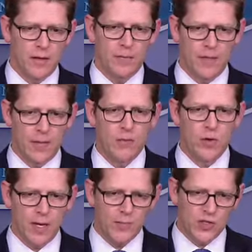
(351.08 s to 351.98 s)
What
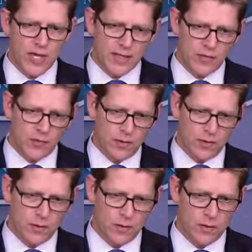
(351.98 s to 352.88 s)
I'm saying is the White
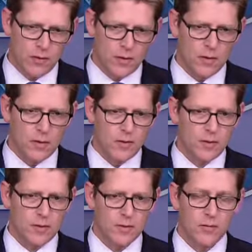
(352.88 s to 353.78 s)
House's position. It
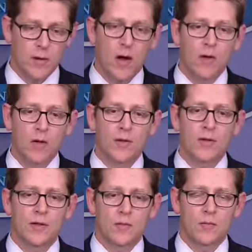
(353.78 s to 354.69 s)
sounds like you're not
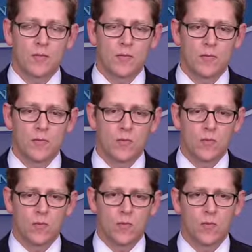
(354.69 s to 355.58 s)
accepting that proposal. I just
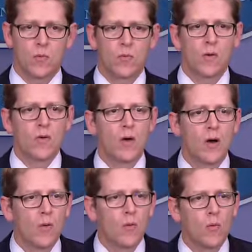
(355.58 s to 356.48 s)
want to make sure we can
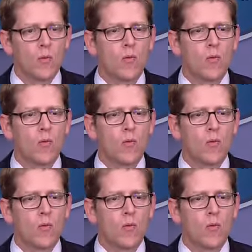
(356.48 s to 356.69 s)
clarify that.